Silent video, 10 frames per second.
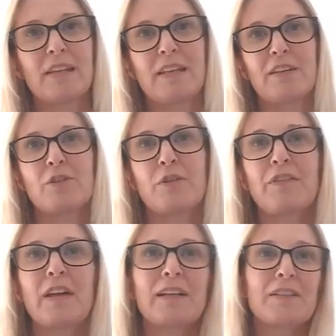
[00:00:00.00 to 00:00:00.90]
Yeah, sure,
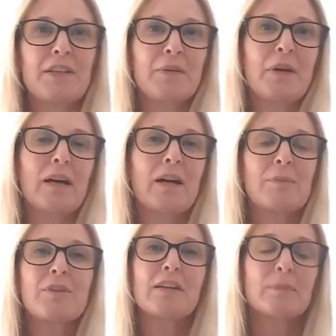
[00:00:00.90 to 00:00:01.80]
thanks. So I'm
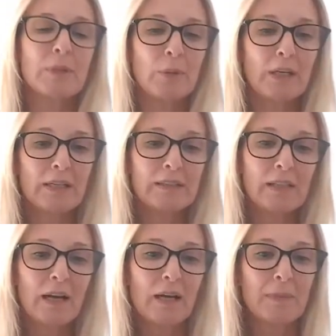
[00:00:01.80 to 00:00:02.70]
Sharon Maguire.
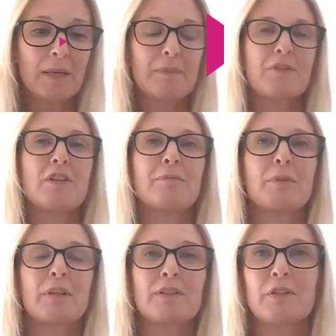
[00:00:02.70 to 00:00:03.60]
I'm the Chief
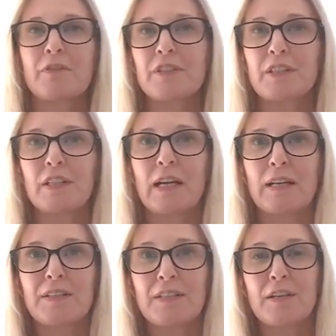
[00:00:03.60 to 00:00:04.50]
Product Officer at
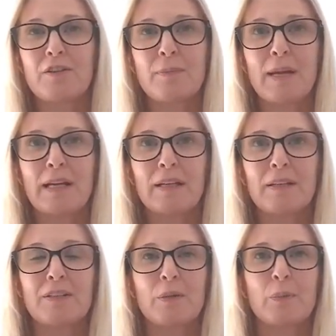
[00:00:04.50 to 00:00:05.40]
Cynergy Bank.
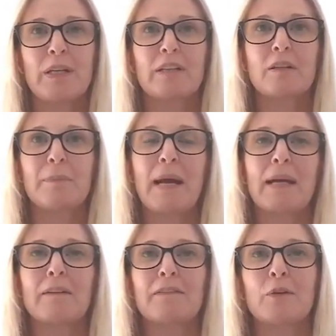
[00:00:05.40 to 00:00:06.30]
So we are a
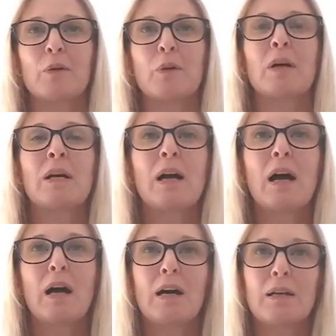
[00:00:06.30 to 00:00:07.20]
bank for
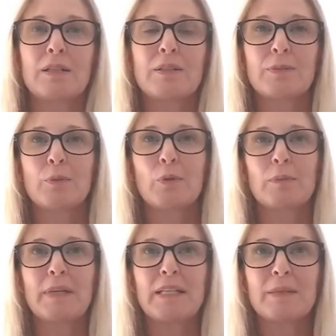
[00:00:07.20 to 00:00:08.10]

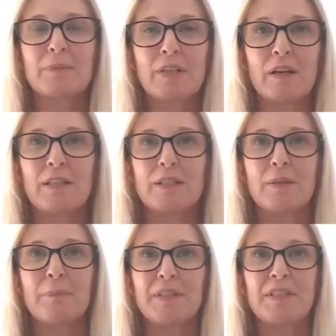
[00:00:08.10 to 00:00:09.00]
small,
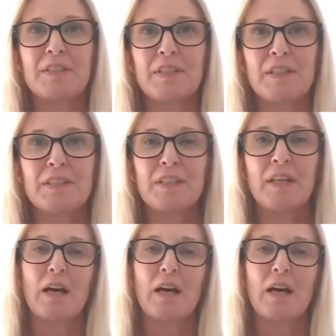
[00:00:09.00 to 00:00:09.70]
medium-sized businesses.